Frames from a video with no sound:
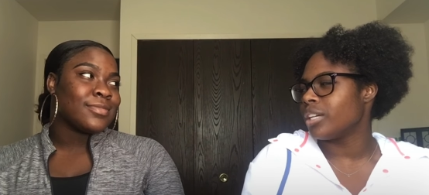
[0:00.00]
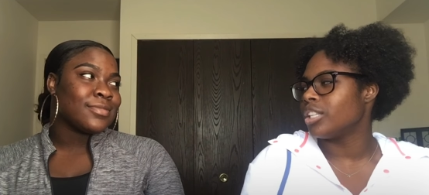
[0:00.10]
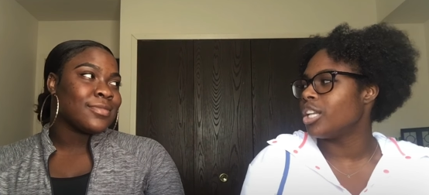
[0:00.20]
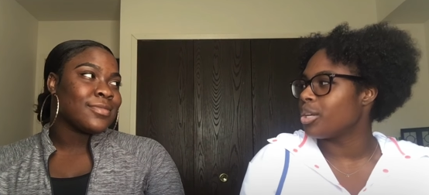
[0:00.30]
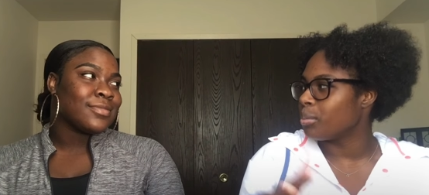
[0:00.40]
Speaker 1: a
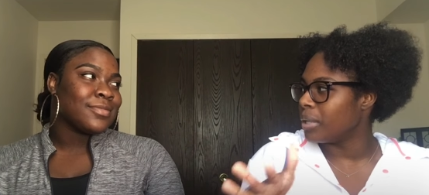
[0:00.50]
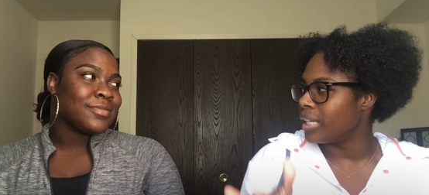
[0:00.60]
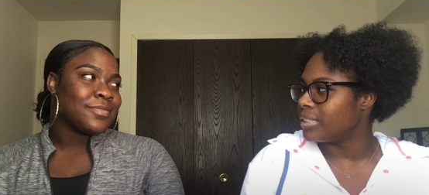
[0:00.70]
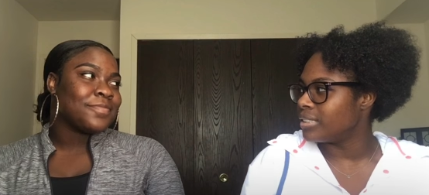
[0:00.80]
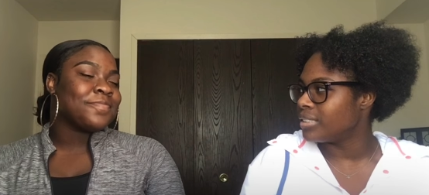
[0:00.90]
little
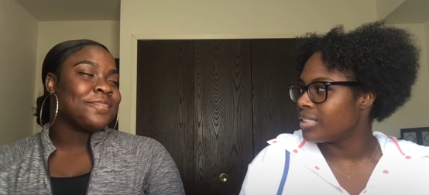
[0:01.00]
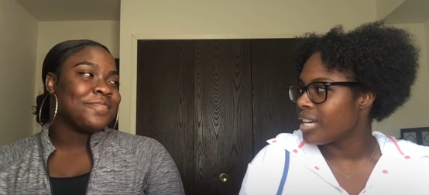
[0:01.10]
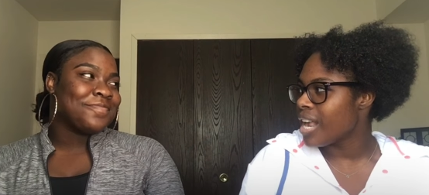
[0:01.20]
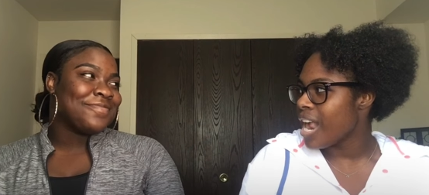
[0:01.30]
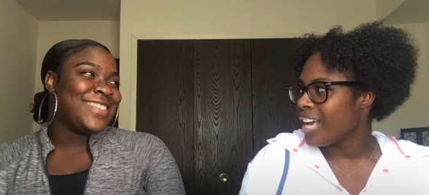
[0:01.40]
bit. Mm
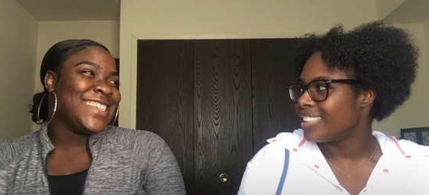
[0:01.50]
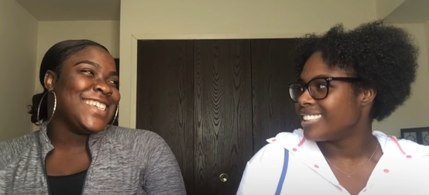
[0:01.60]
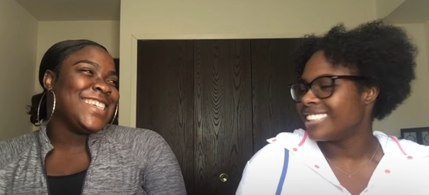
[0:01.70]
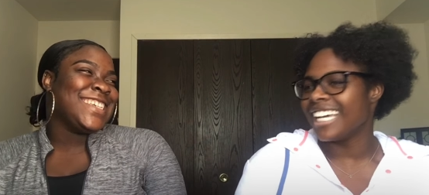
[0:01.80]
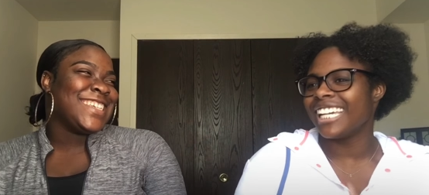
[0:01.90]
-hmm.
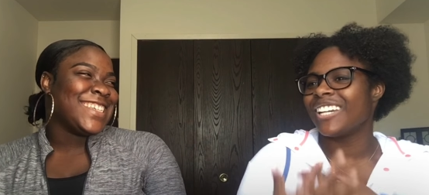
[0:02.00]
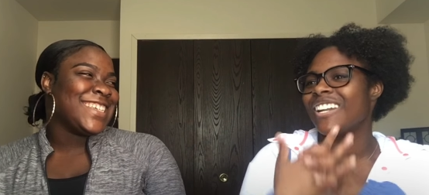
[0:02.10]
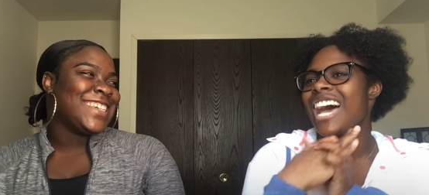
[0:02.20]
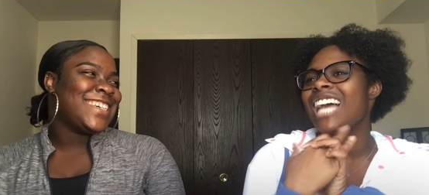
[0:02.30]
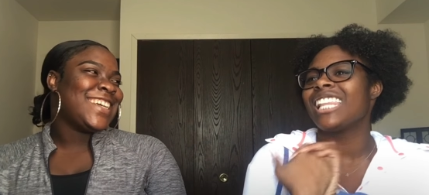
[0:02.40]
Like
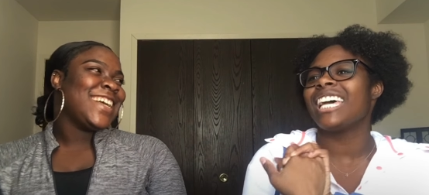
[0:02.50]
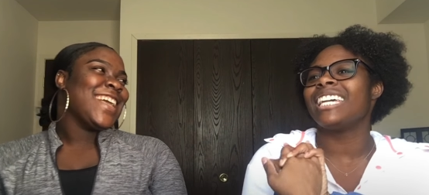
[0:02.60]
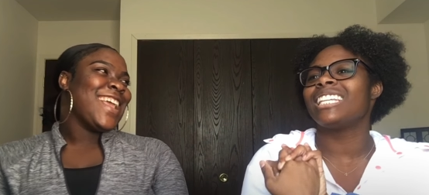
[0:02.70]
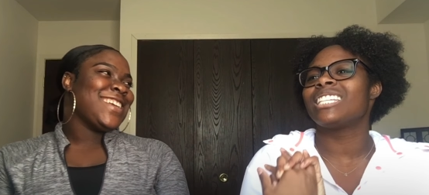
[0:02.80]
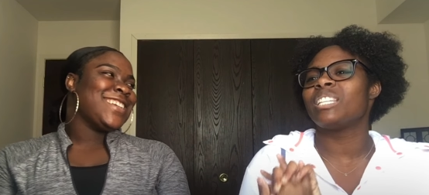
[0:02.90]
you're not
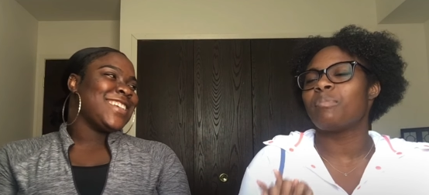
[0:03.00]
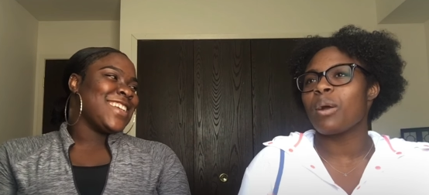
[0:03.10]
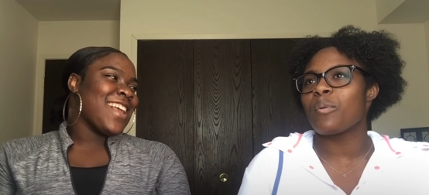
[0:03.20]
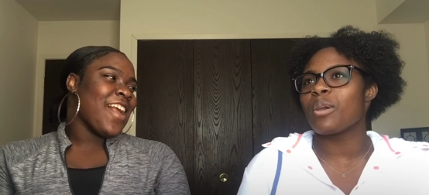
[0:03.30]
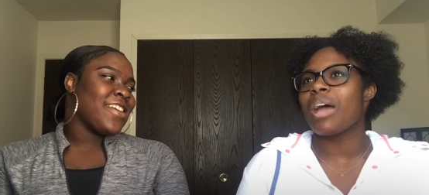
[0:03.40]
like to the
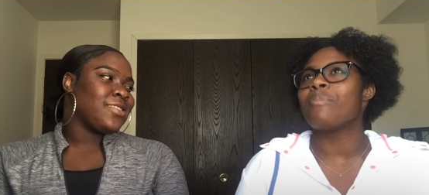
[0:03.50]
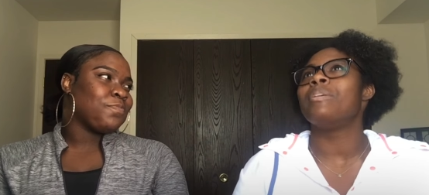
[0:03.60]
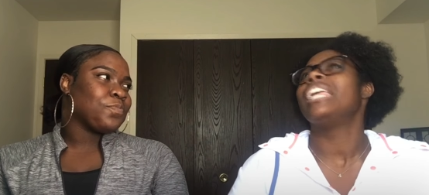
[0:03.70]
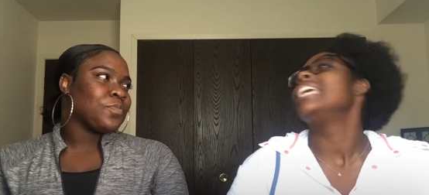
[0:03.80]
point where I would be